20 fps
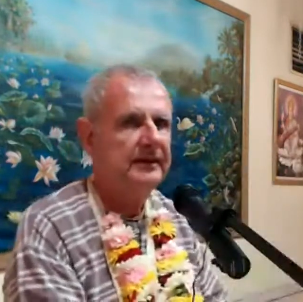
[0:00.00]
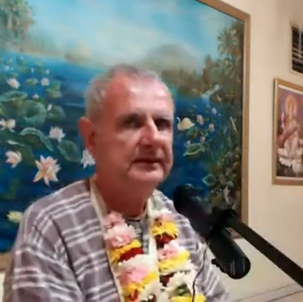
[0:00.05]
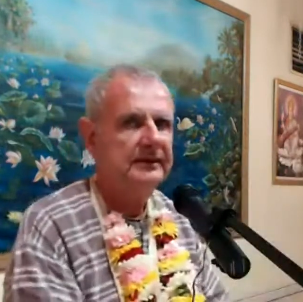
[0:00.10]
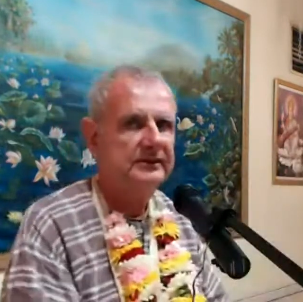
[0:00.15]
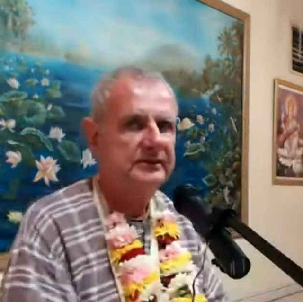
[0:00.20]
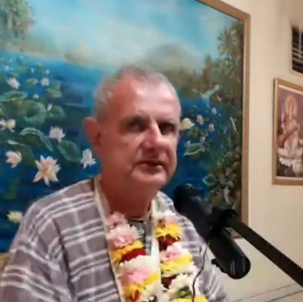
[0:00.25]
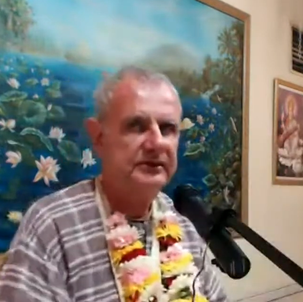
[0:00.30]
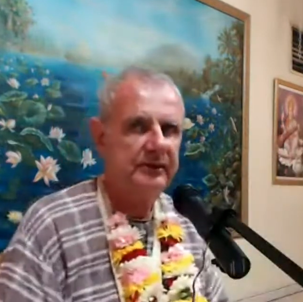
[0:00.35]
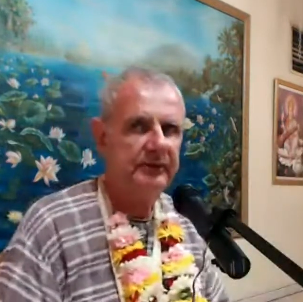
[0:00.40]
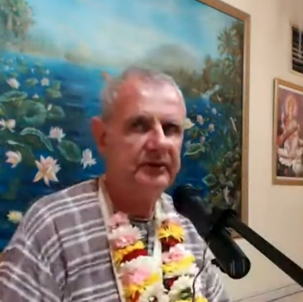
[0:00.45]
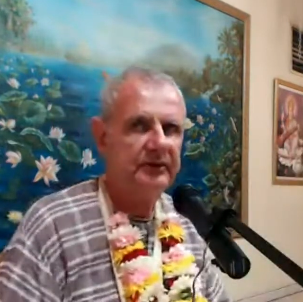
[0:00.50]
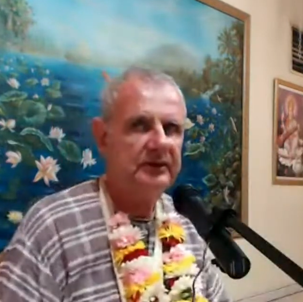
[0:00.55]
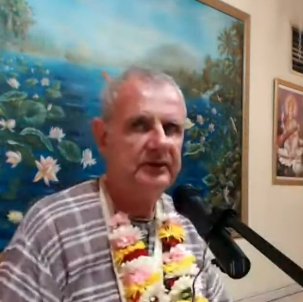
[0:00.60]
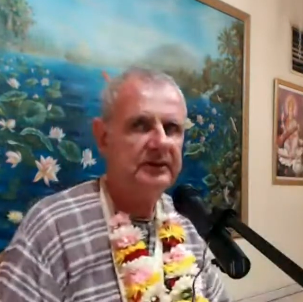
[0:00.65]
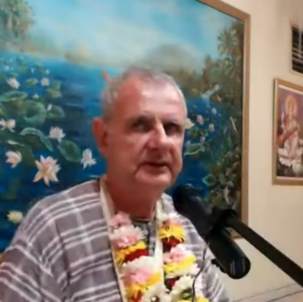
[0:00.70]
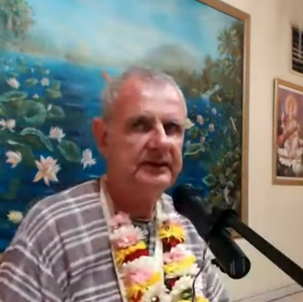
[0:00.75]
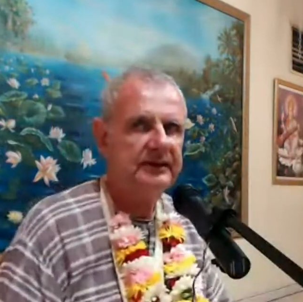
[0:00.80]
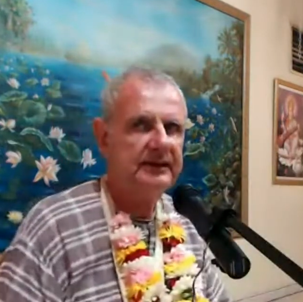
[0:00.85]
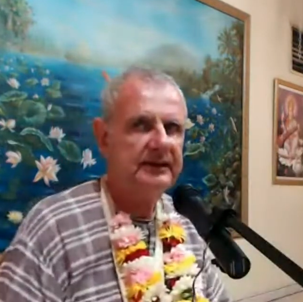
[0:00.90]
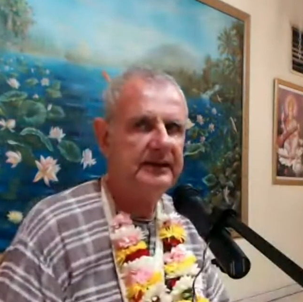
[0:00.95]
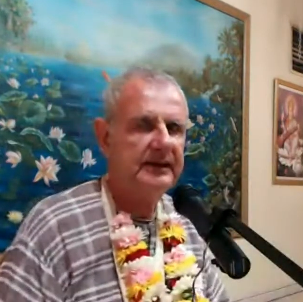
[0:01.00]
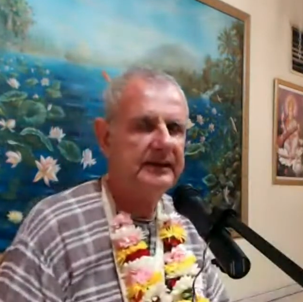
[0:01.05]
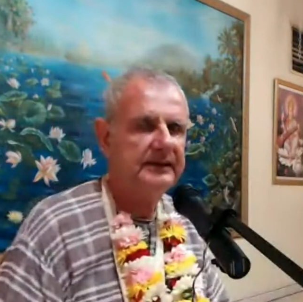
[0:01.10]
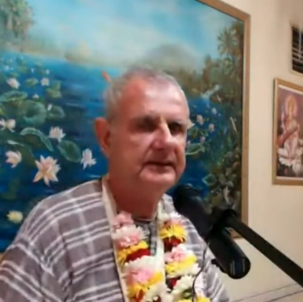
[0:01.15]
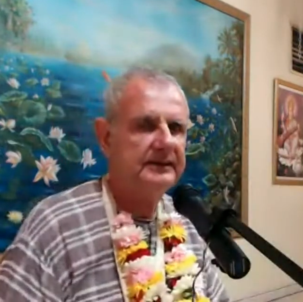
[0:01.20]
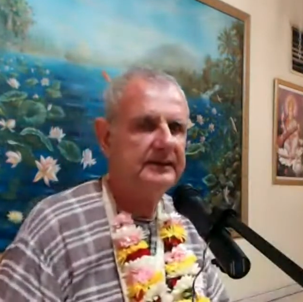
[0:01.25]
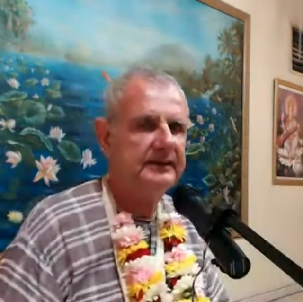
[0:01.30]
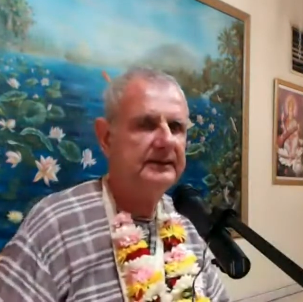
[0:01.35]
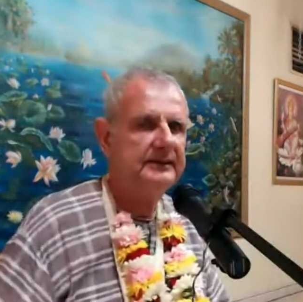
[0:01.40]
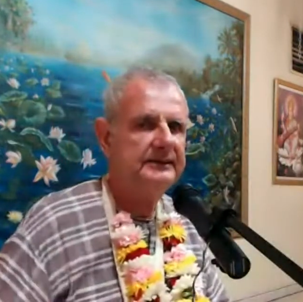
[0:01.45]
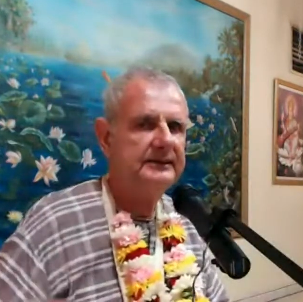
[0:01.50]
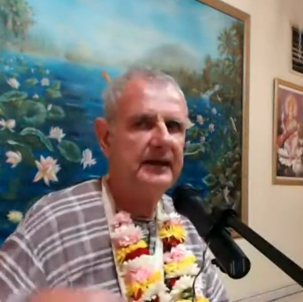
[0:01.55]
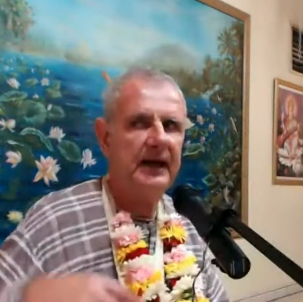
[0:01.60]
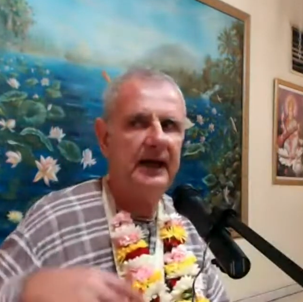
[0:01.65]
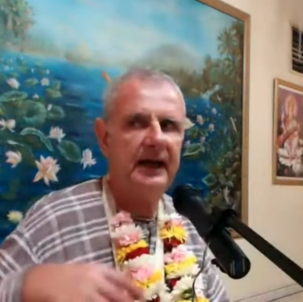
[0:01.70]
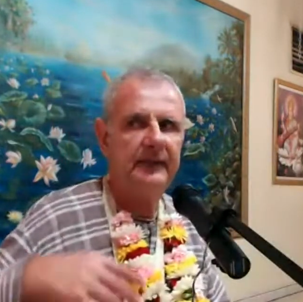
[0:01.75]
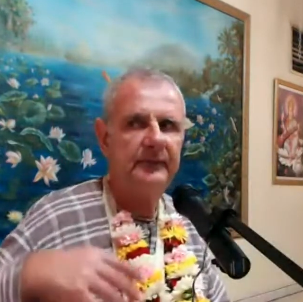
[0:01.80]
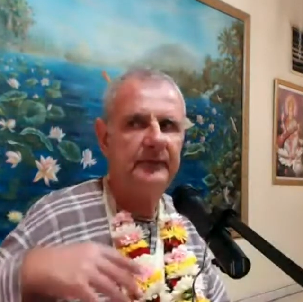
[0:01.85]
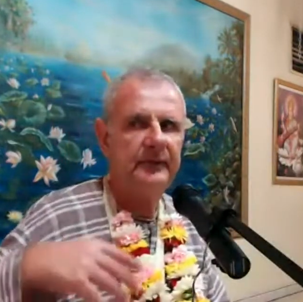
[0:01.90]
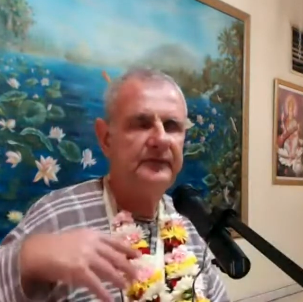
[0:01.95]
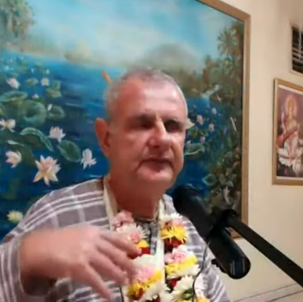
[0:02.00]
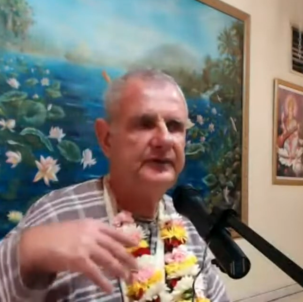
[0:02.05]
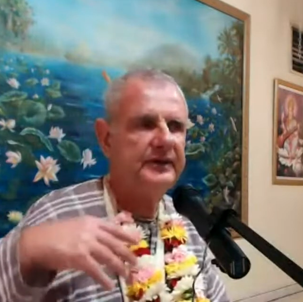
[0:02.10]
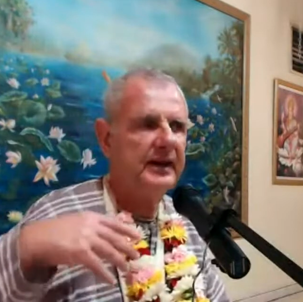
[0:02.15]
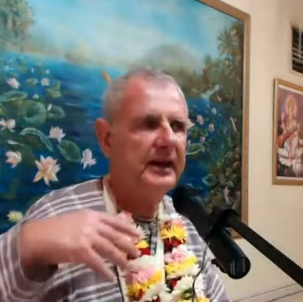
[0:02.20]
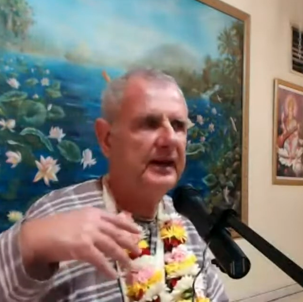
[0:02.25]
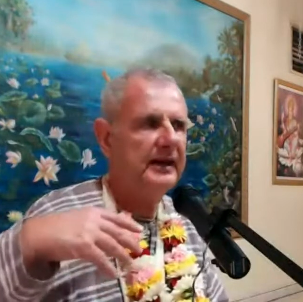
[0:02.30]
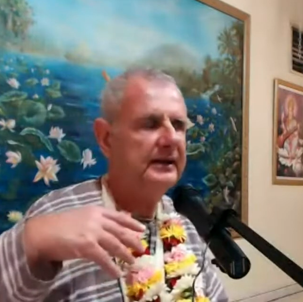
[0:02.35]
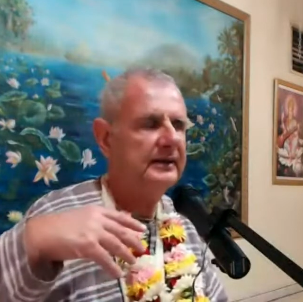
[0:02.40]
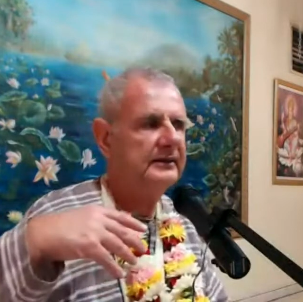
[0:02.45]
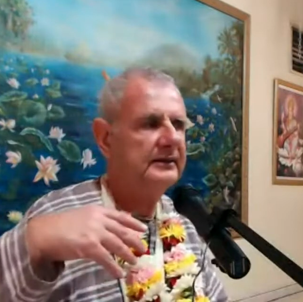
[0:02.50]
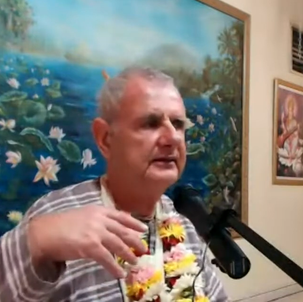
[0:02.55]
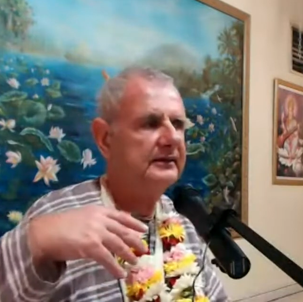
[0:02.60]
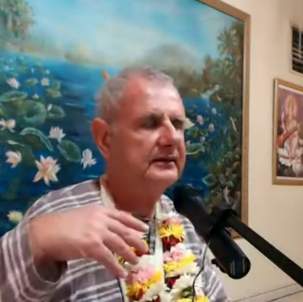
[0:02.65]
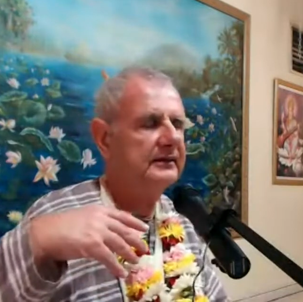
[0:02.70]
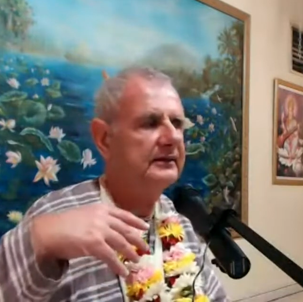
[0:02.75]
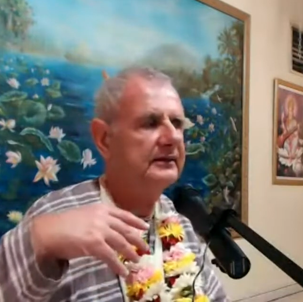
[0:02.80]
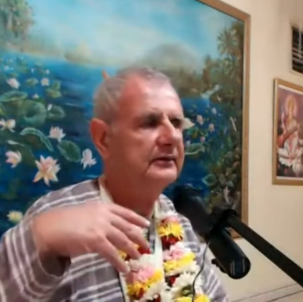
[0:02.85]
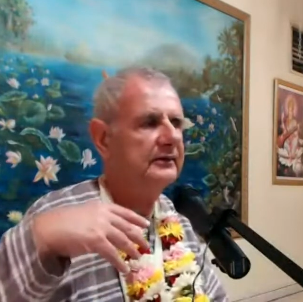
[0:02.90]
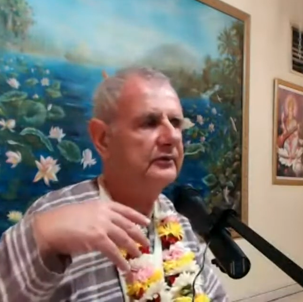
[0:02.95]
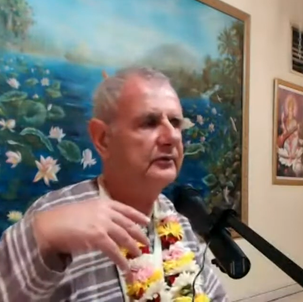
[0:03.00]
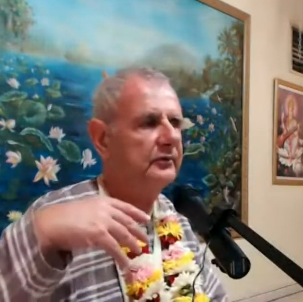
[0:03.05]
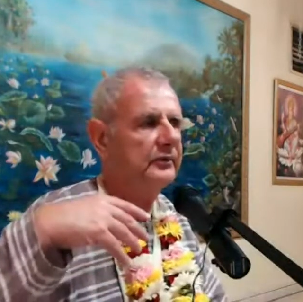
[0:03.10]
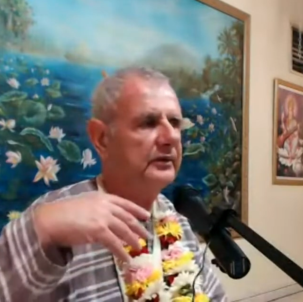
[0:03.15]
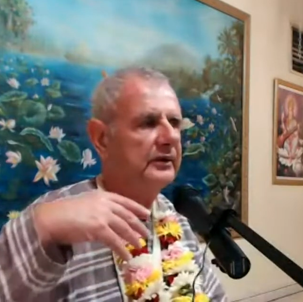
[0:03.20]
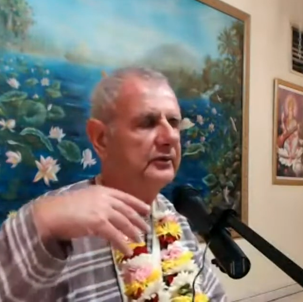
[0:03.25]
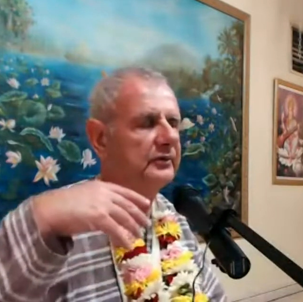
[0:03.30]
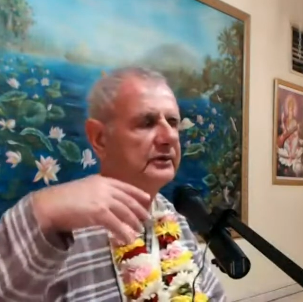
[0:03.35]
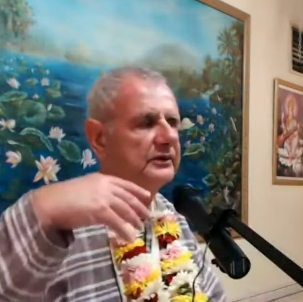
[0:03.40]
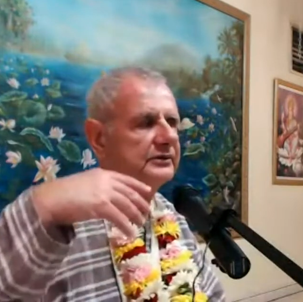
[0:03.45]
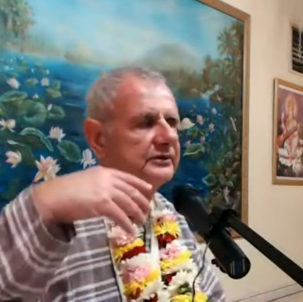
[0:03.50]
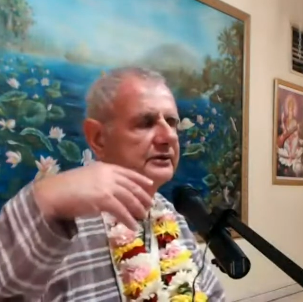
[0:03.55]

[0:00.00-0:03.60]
similarly, at the time of death, we will